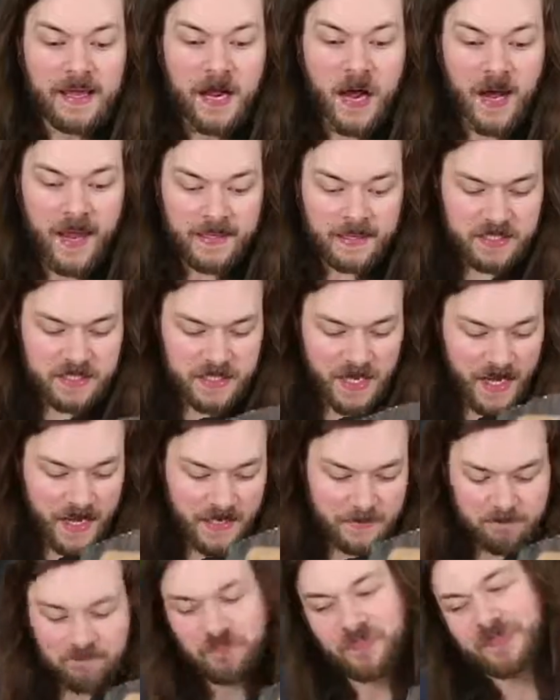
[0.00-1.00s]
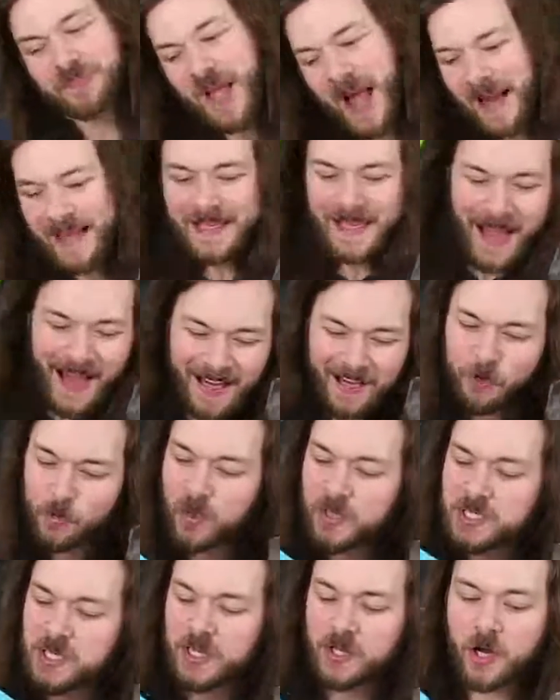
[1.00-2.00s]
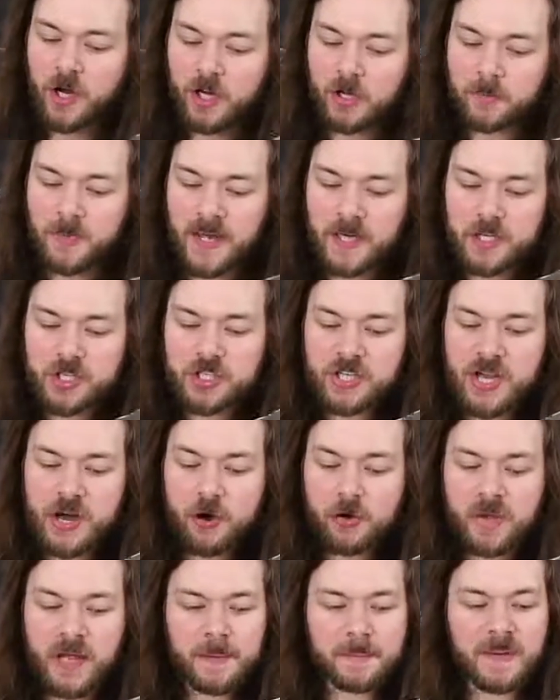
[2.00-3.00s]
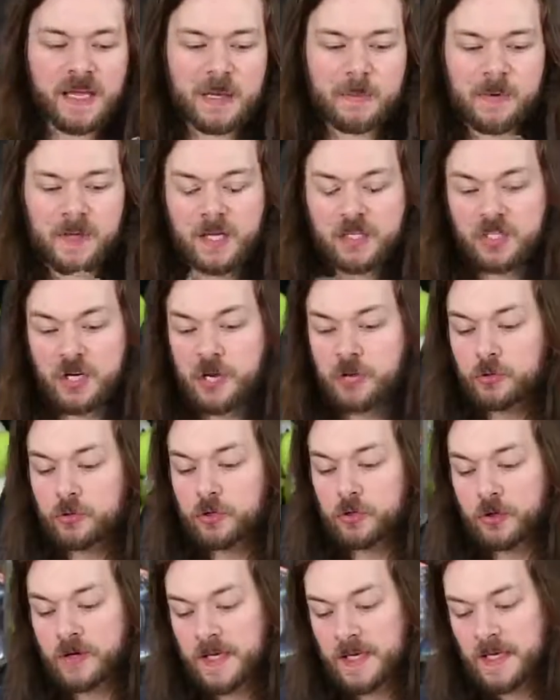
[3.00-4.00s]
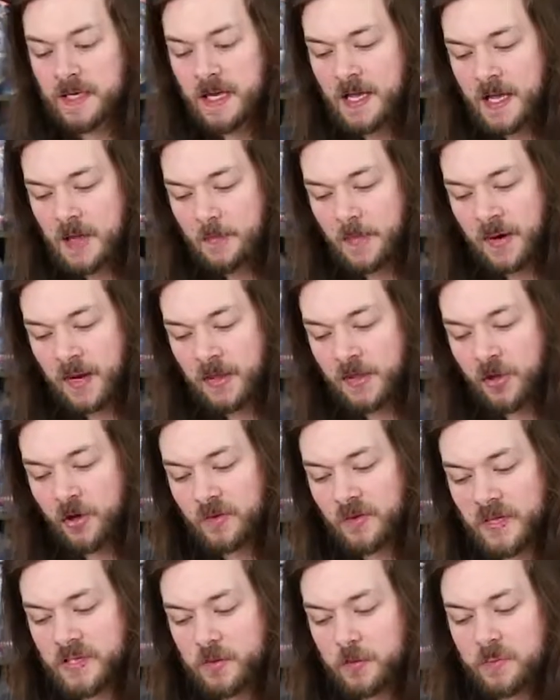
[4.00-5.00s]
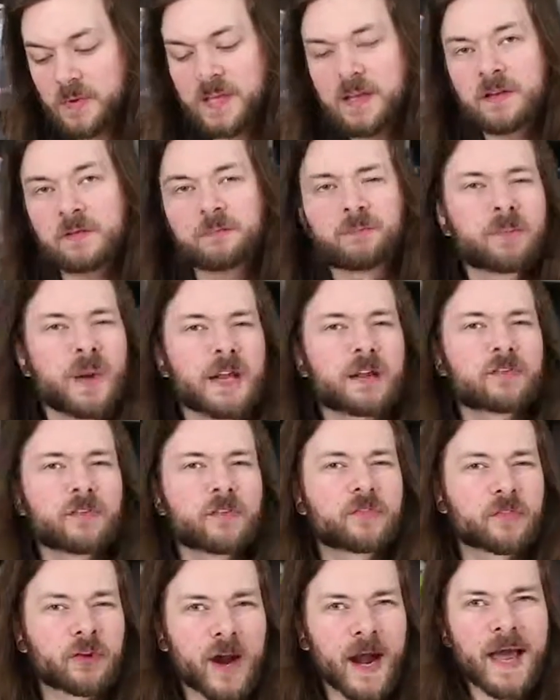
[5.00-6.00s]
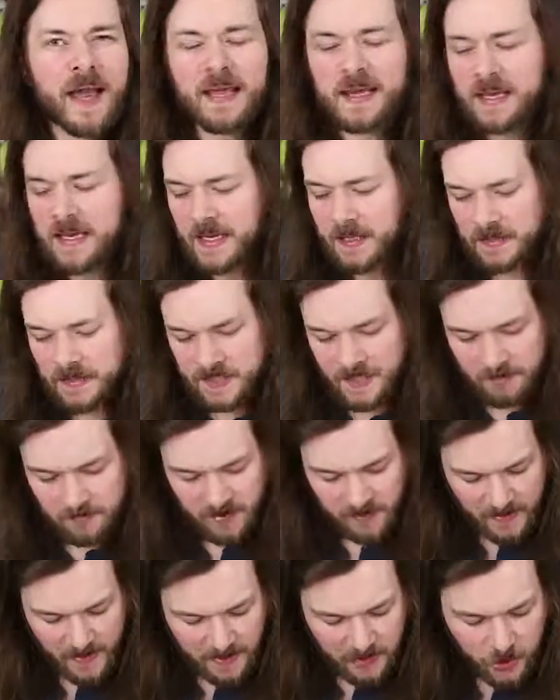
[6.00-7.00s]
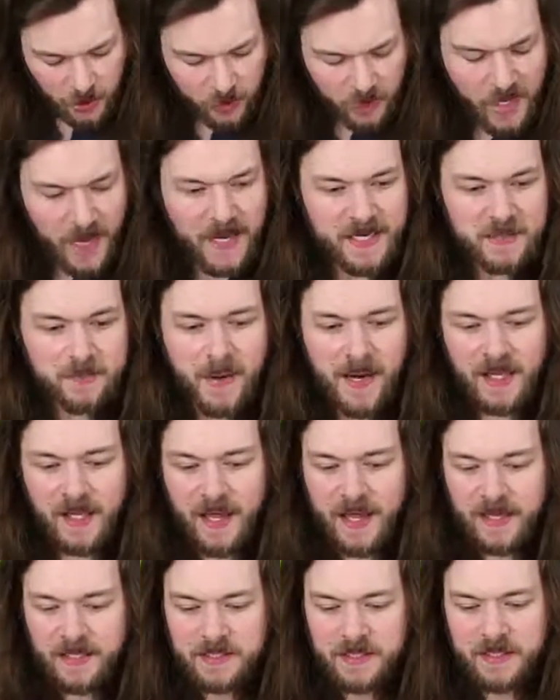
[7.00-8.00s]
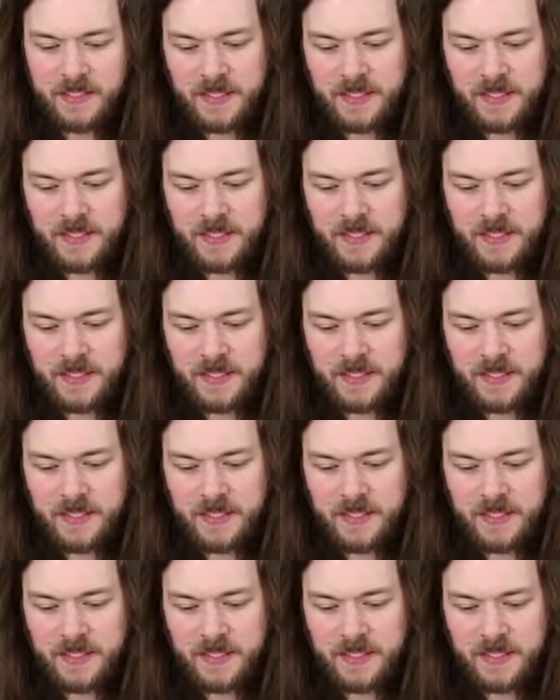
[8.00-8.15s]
In hindsight, I kind of wish I got a better shell, like maybe a jungle green, but I thought this would be better for variety and something that you guys might like to